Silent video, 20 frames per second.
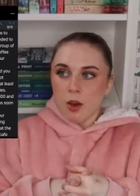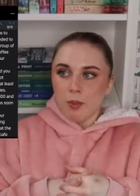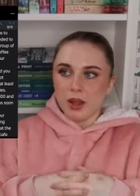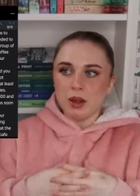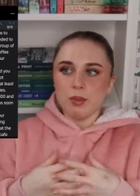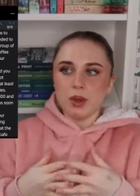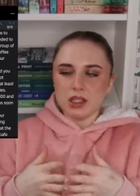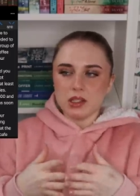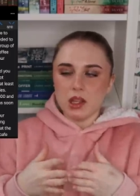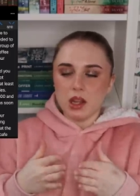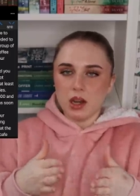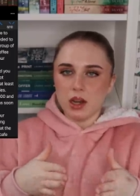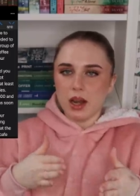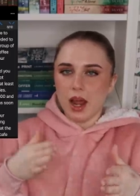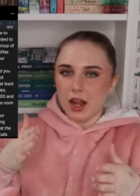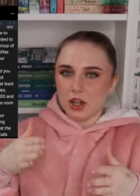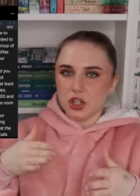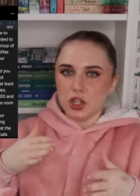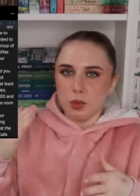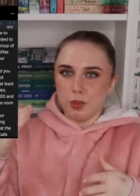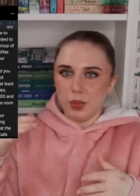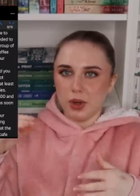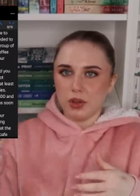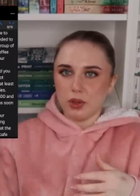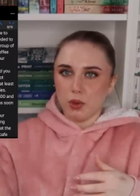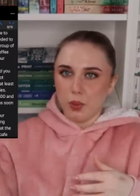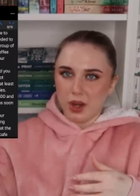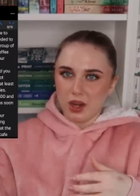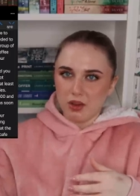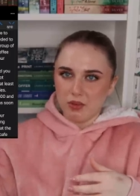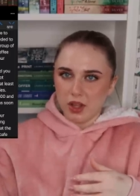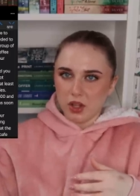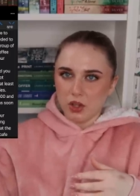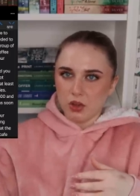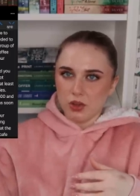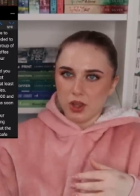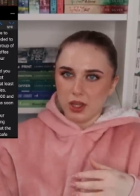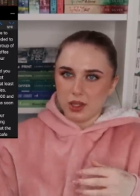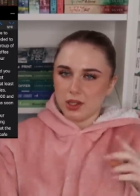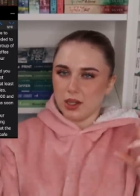mainly because they didn't actually book the wedding
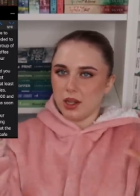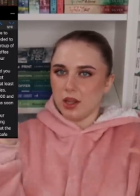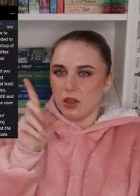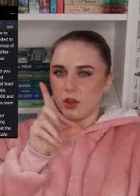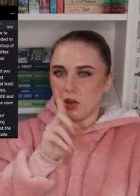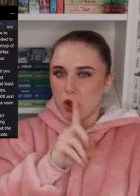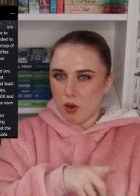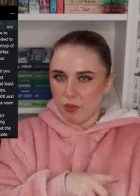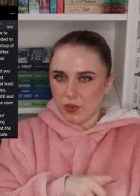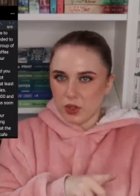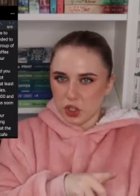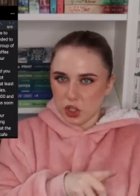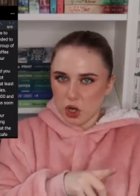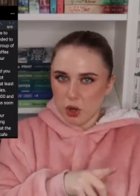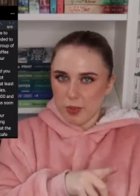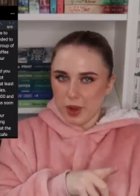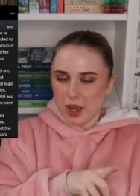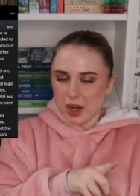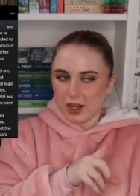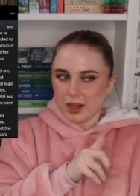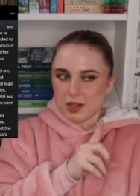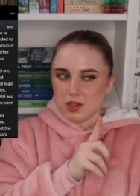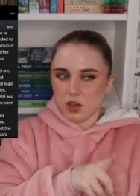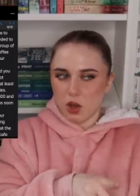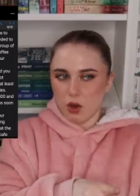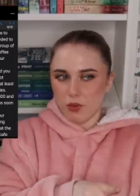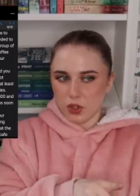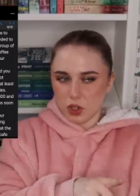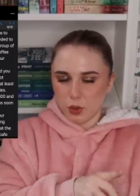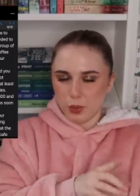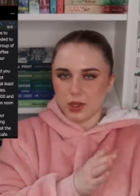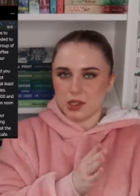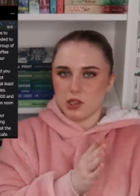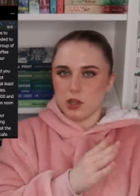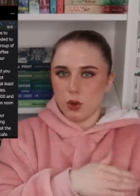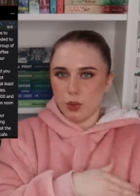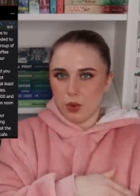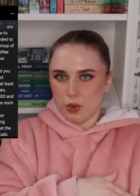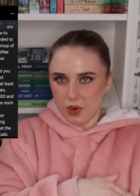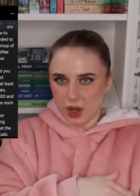venue, they did it in the coffee shop and I guess the coffee shop has
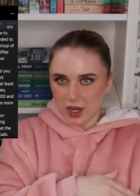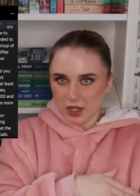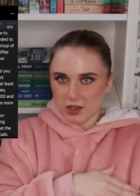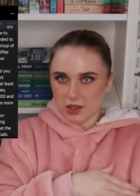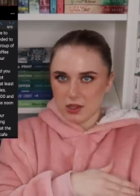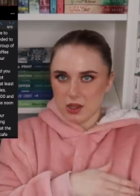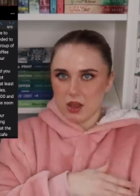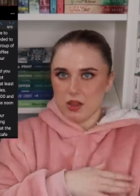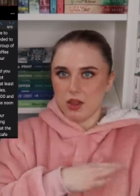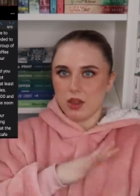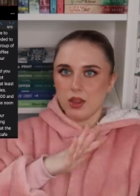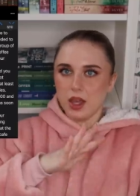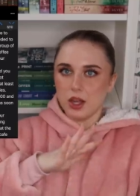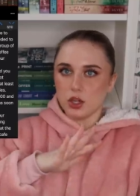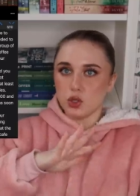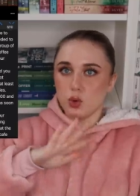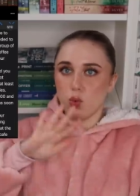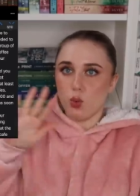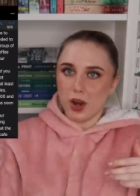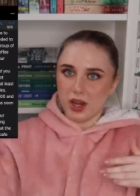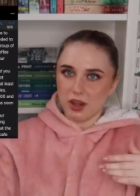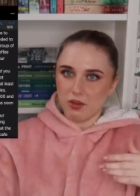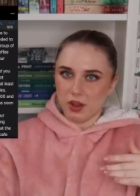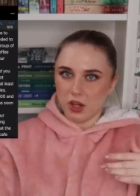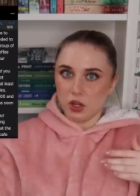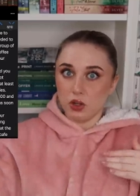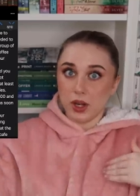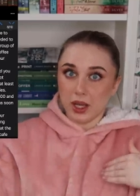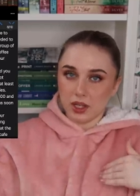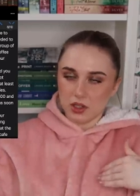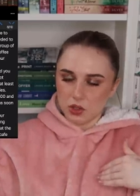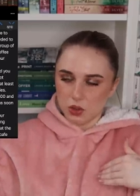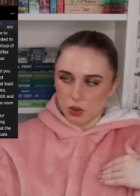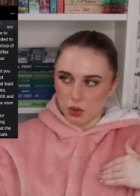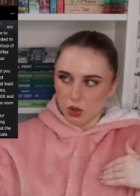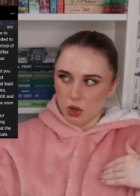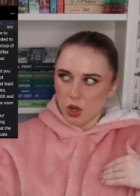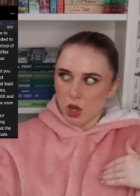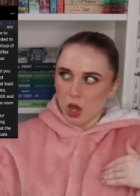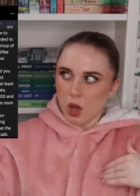lower rates than the actual wedding venue next
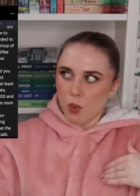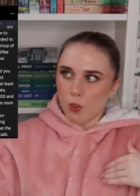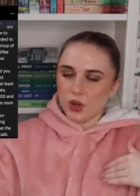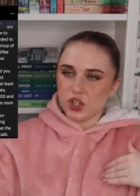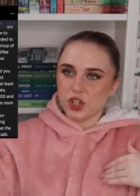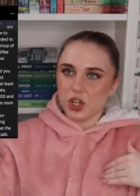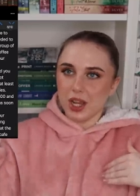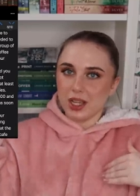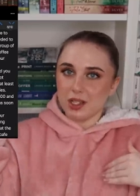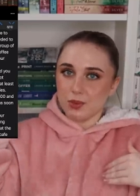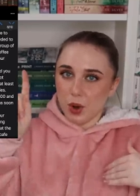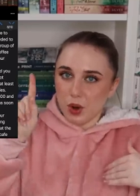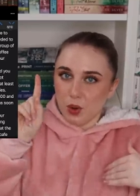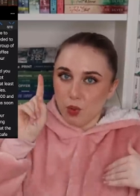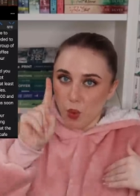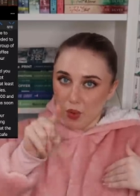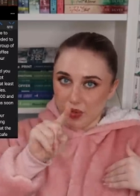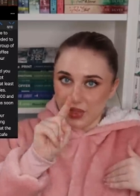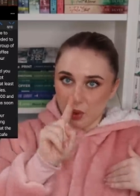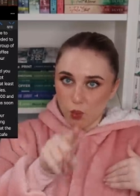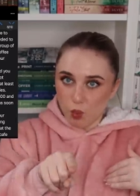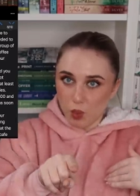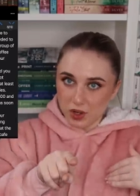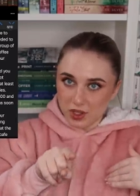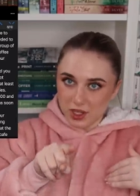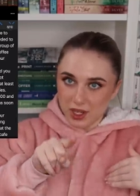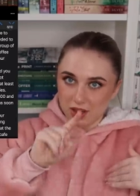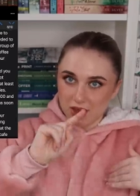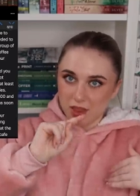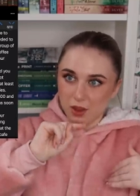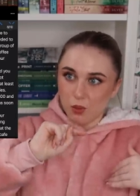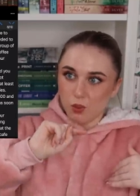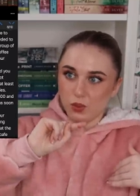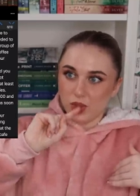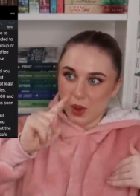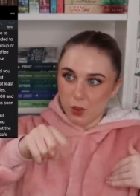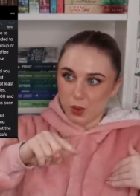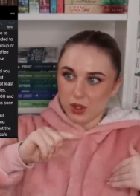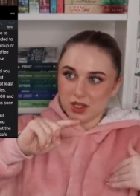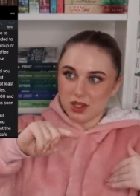door, which is probably what they wanted. They,
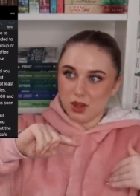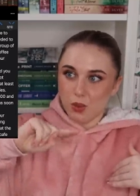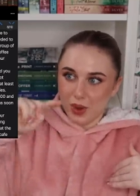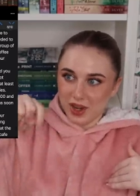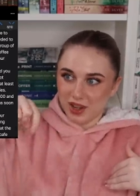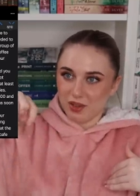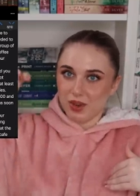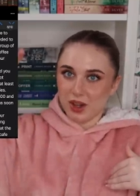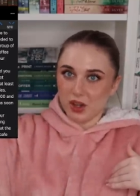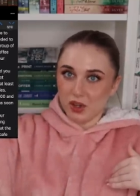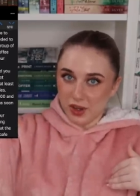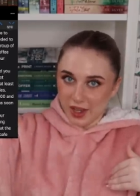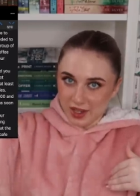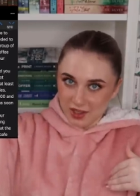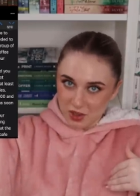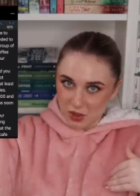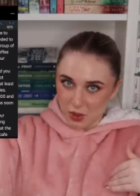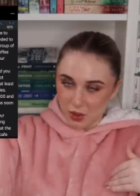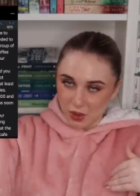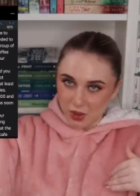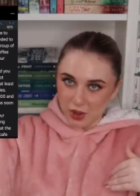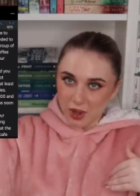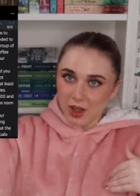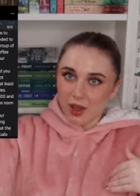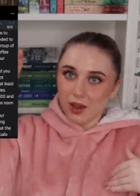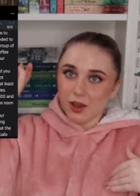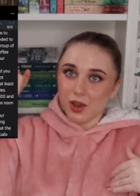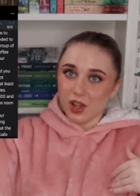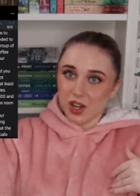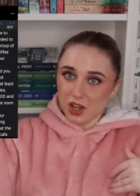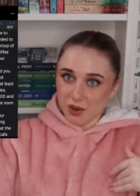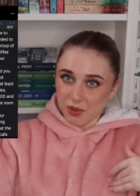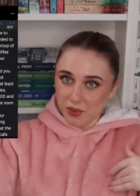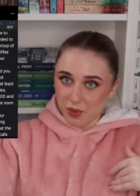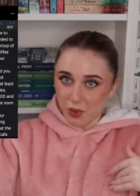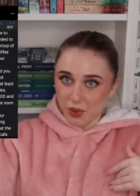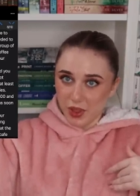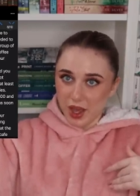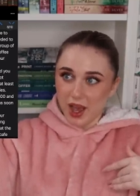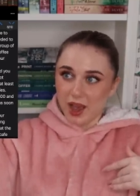they wanted the wedding venue next door, couldn't
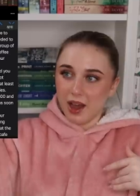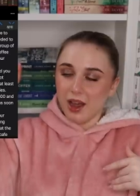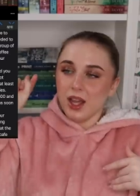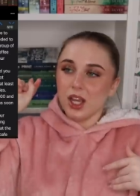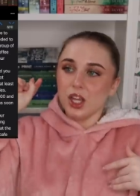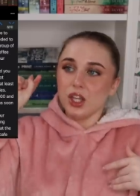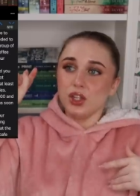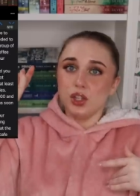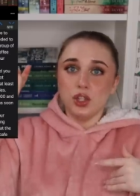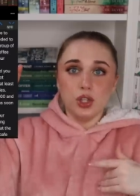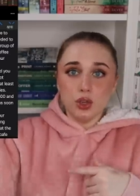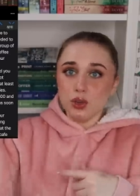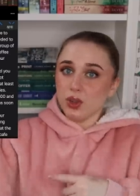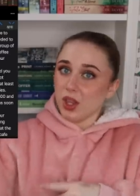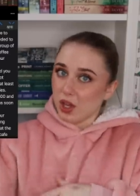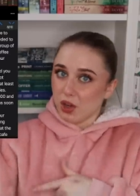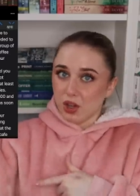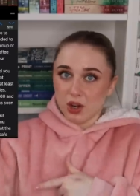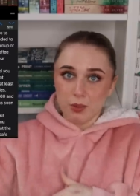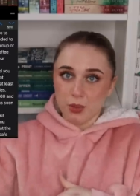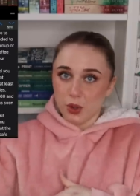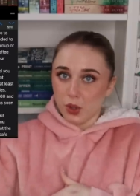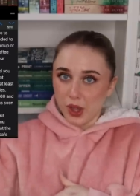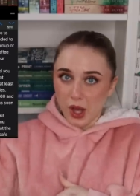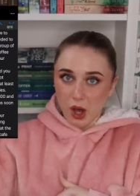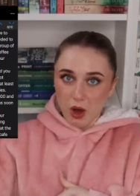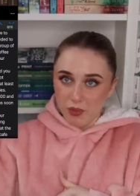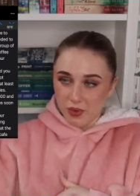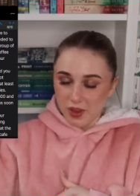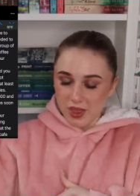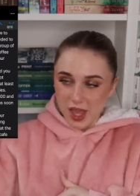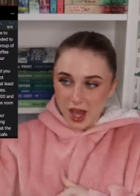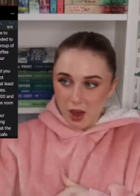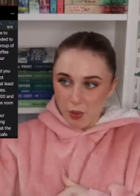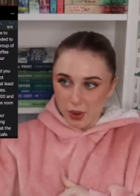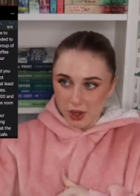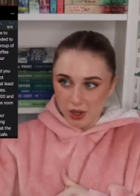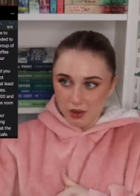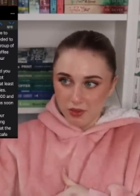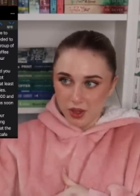afford that, knew they couldn't pull that off in that
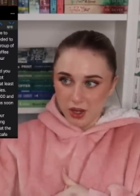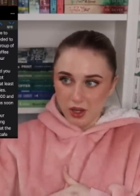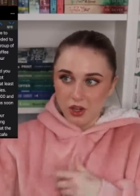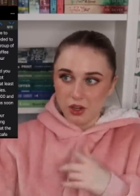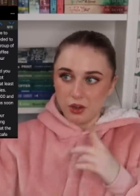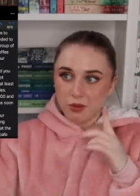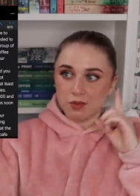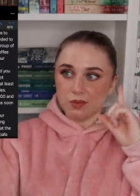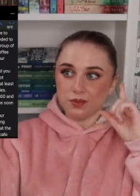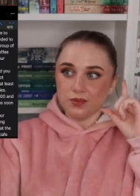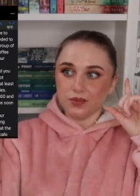wedding venue.